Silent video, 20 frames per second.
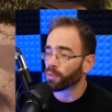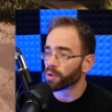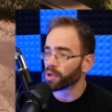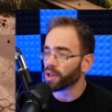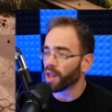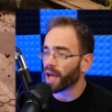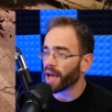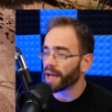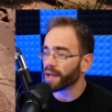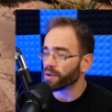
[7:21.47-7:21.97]

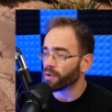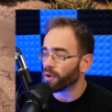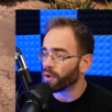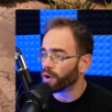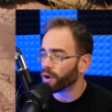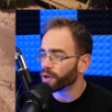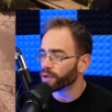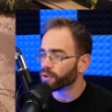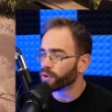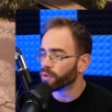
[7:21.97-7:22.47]
reliant
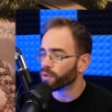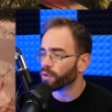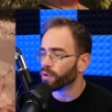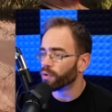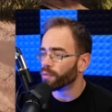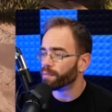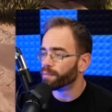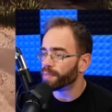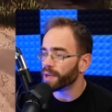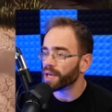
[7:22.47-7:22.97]
on
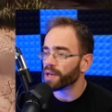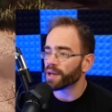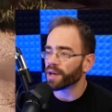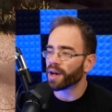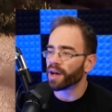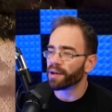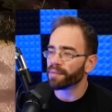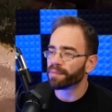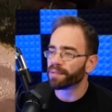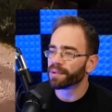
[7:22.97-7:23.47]
Google being
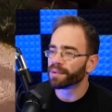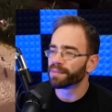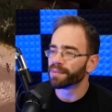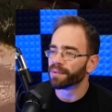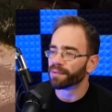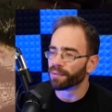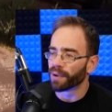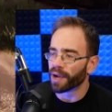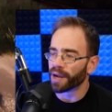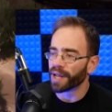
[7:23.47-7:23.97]
up,
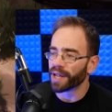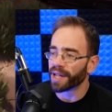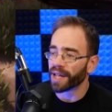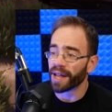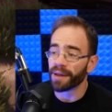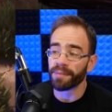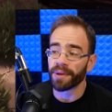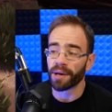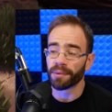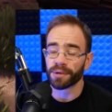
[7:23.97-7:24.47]
running,
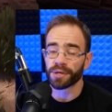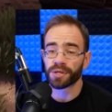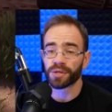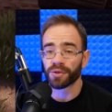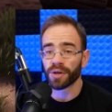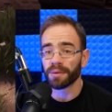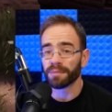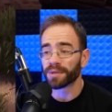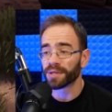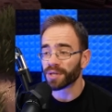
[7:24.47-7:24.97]
and being able to
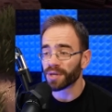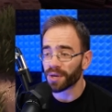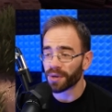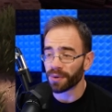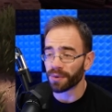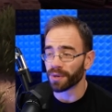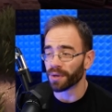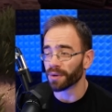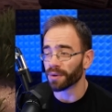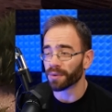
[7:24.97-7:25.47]
stream
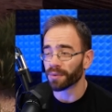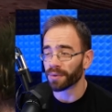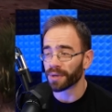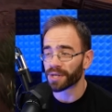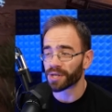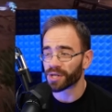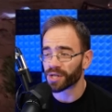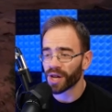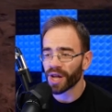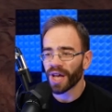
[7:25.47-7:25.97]
to you,
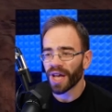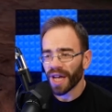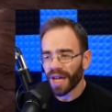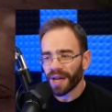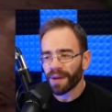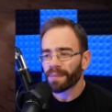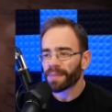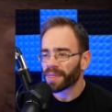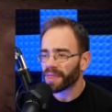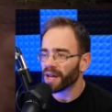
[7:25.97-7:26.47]
which
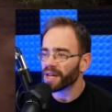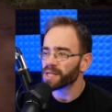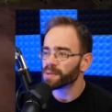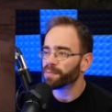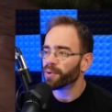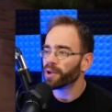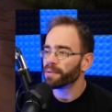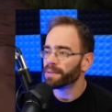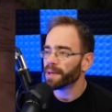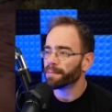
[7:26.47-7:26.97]
does
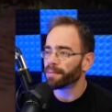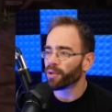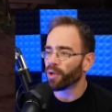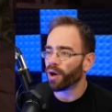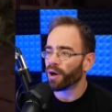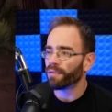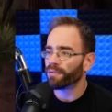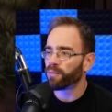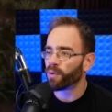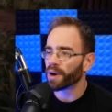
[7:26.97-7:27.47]
put people
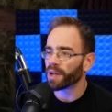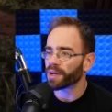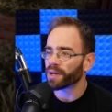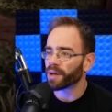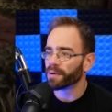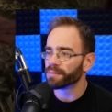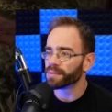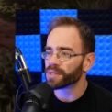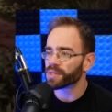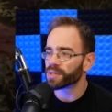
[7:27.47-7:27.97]
off when it
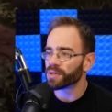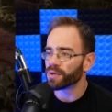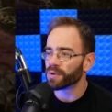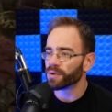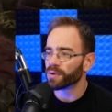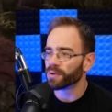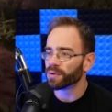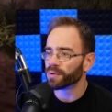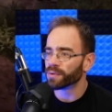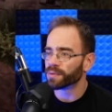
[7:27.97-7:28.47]
comes
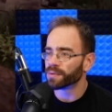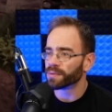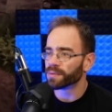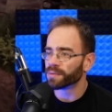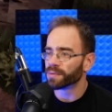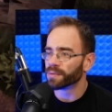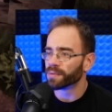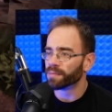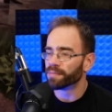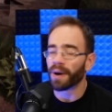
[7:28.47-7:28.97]
to
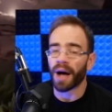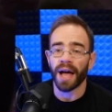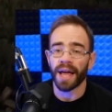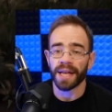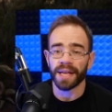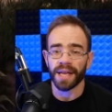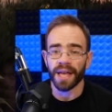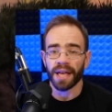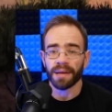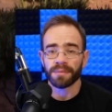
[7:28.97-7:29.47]

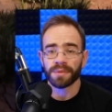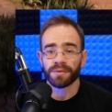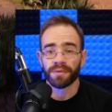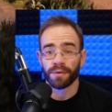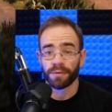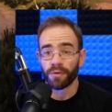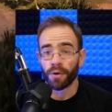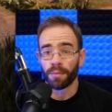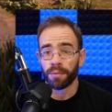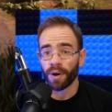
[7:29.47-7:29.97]
buying games
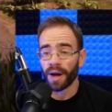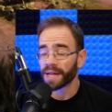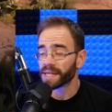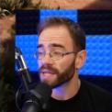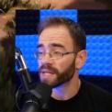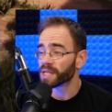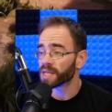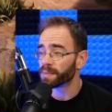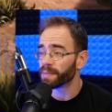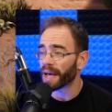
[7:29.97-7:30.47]
for full
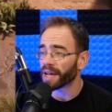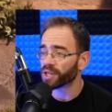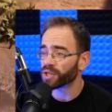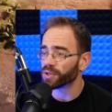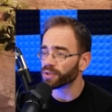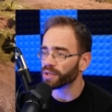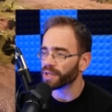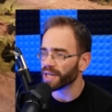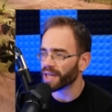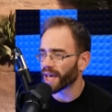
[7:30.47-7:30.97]
price
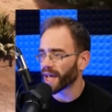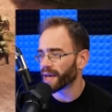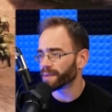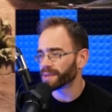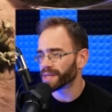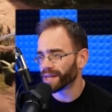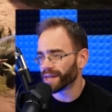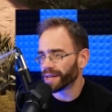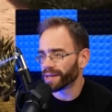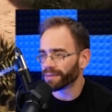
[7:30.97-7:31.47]
especially. Like, I'm
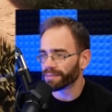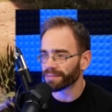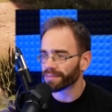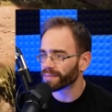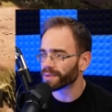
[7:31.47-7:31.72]
seeing